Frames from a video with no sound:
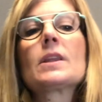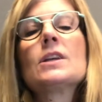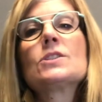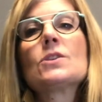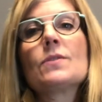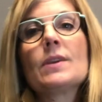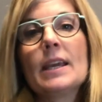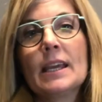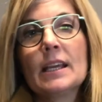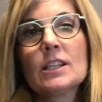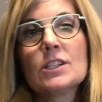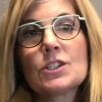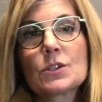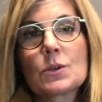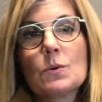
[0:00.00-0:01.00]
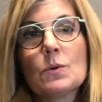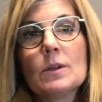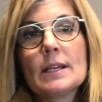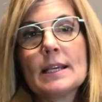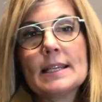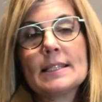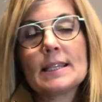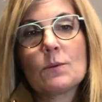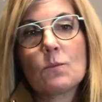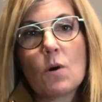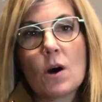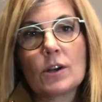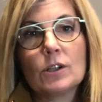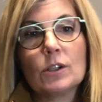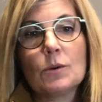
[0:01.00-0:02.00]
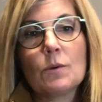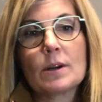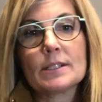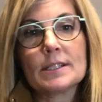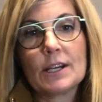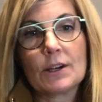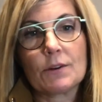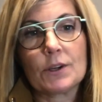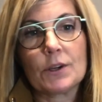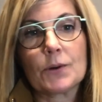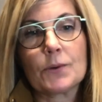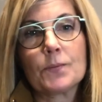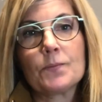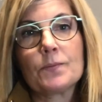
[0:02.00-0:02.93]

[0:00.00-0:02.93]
So the English school is in Waterloo, Ontario.